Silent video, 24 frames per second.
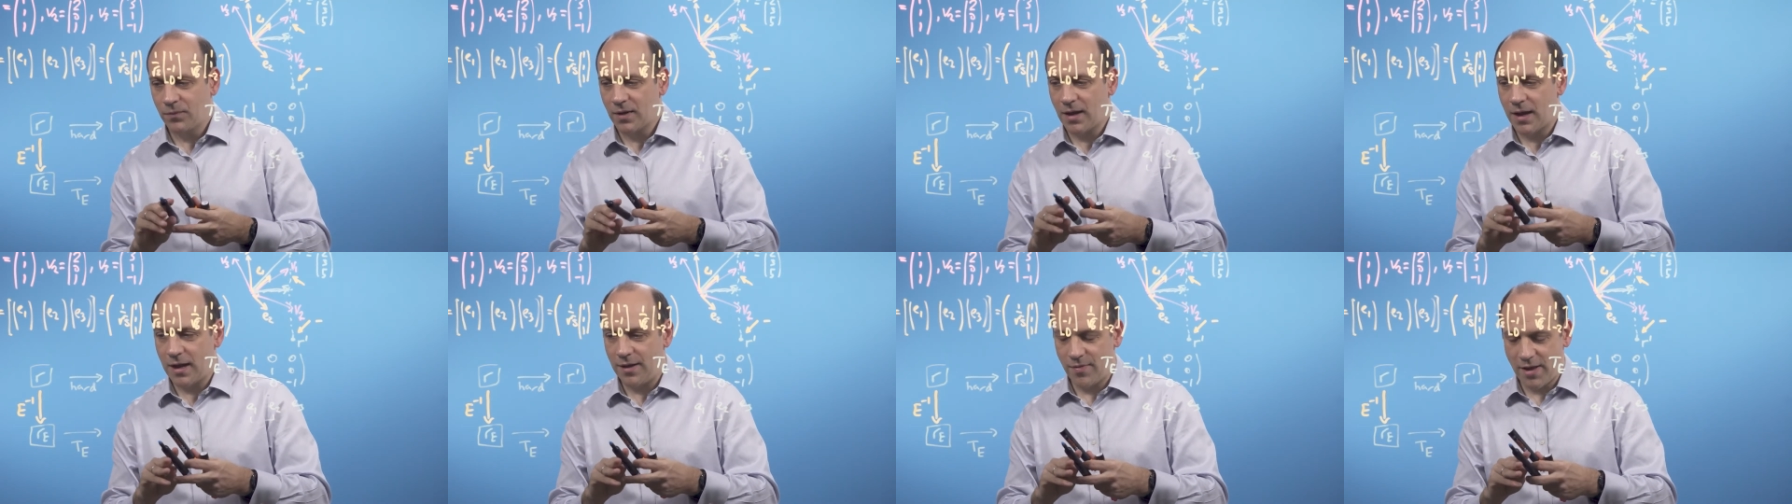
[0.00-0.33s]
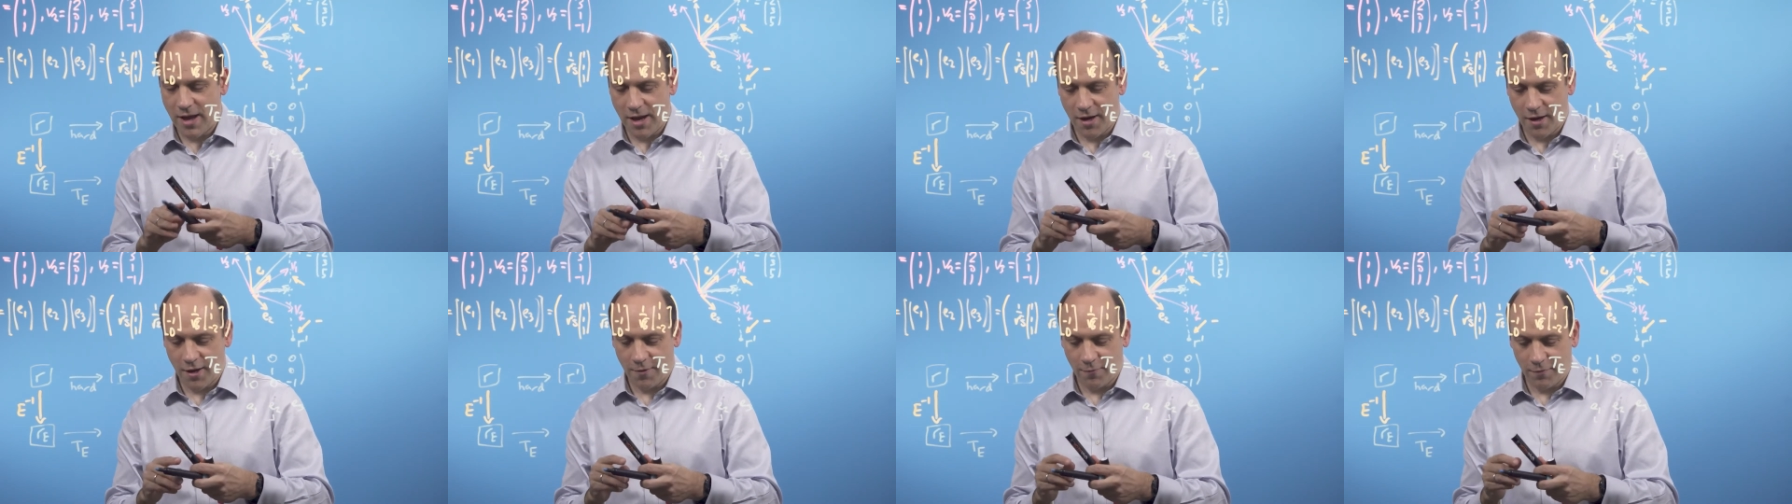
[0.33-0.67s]
And
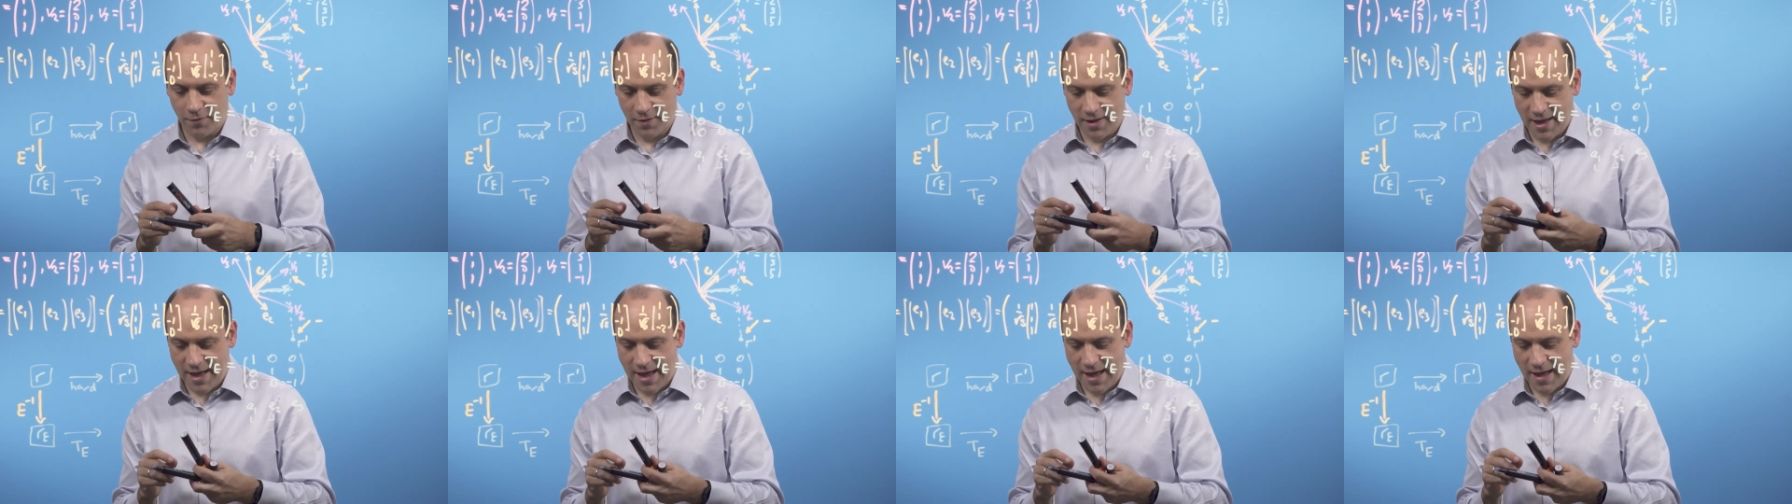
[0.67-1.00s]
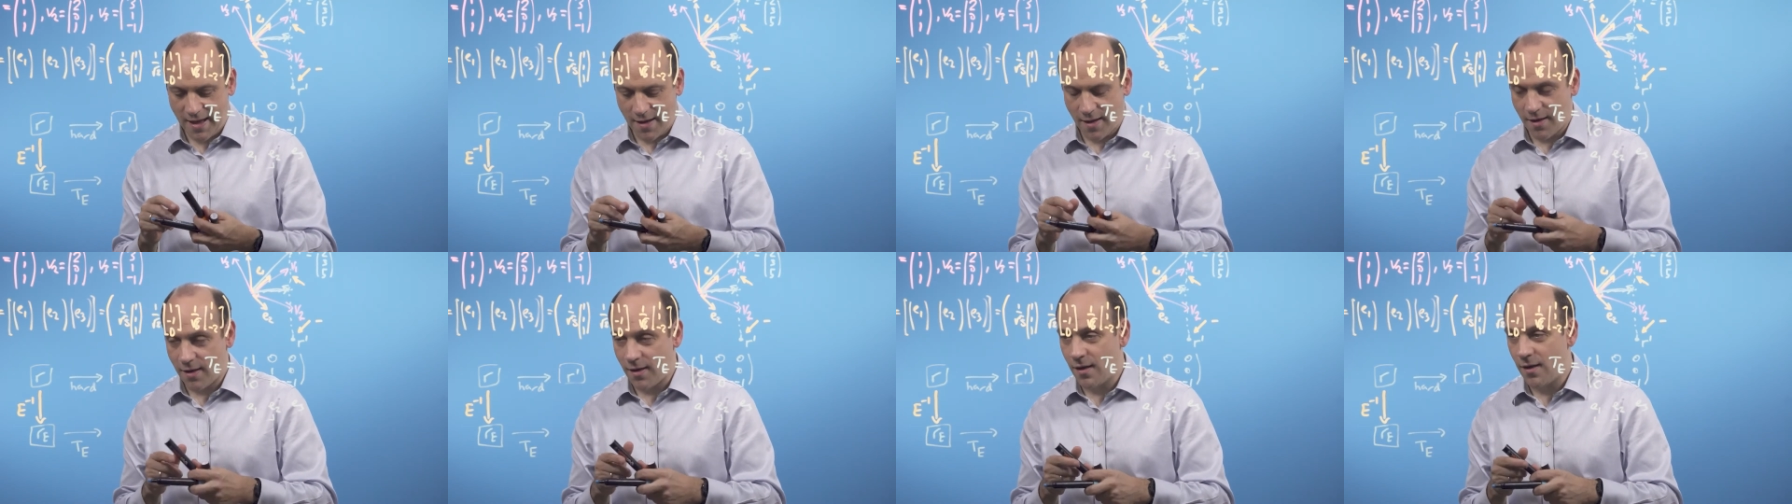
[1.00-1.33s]
then I will
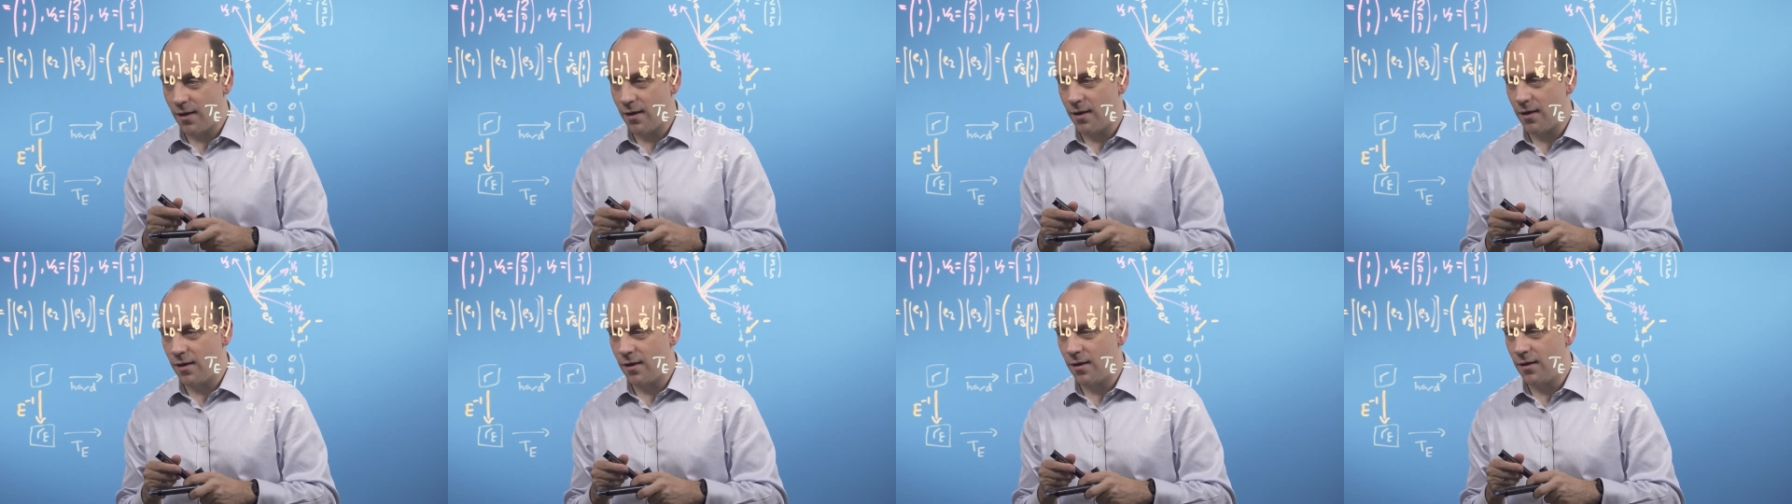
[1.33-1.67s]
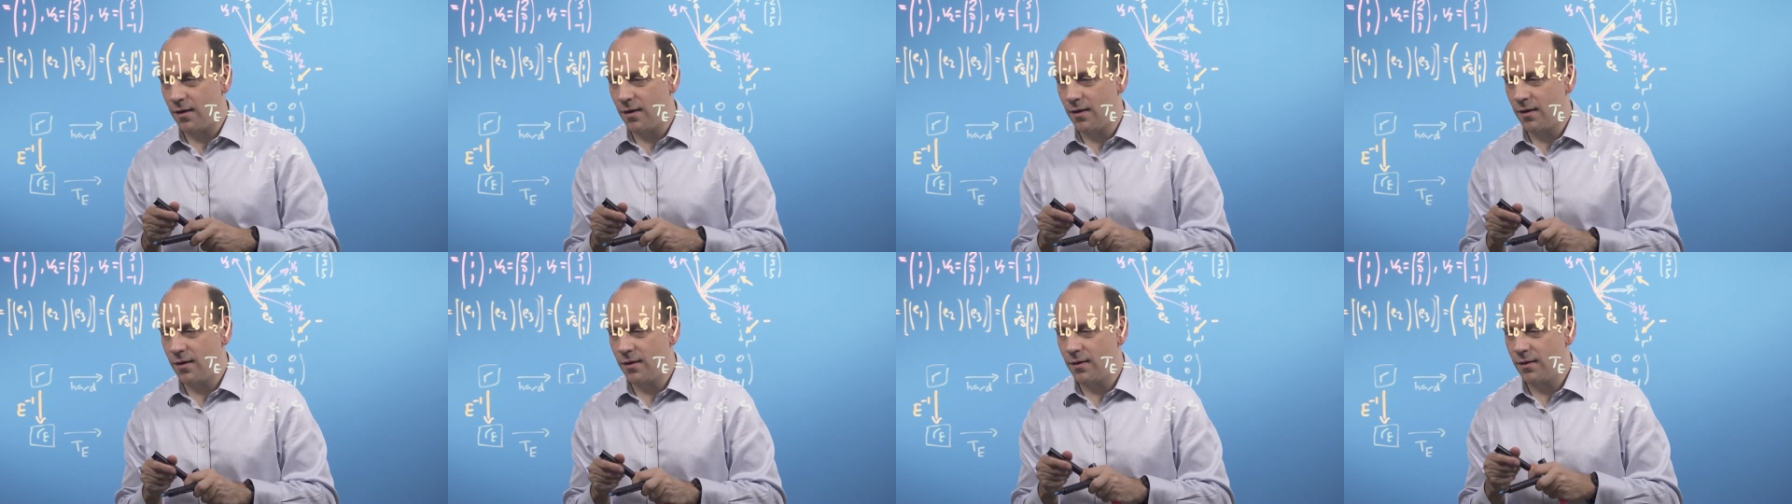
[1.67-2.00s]
get
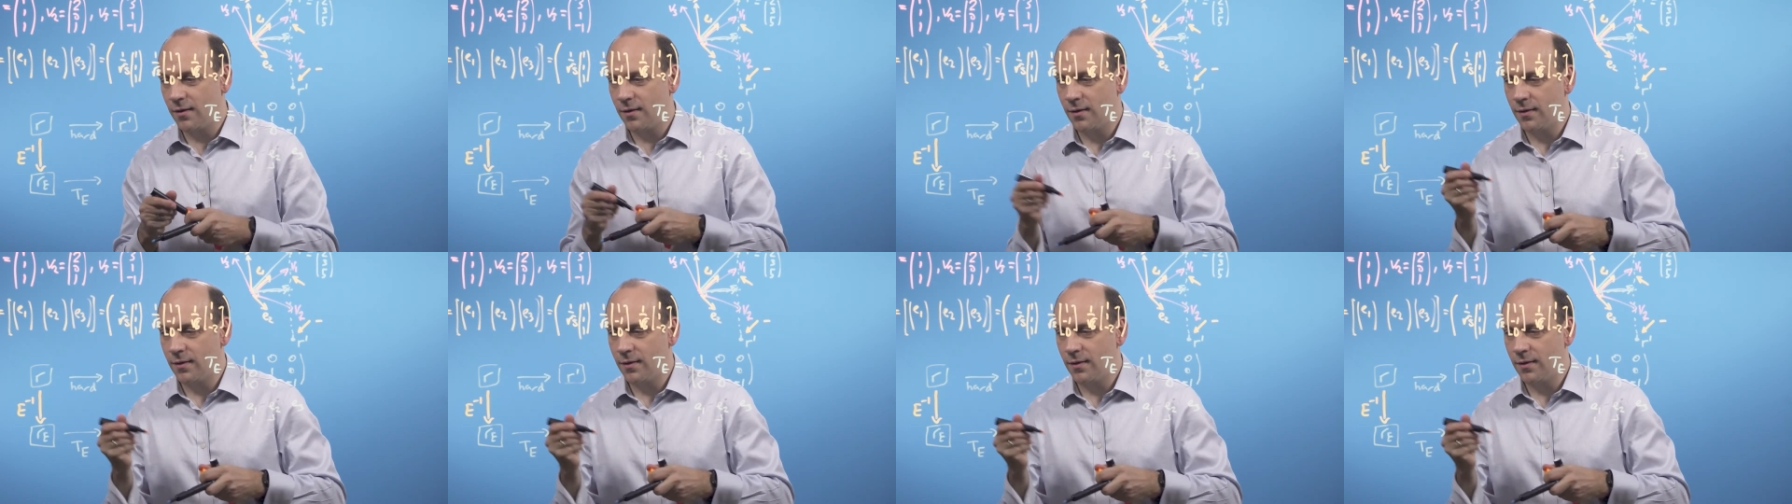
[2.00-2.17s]
R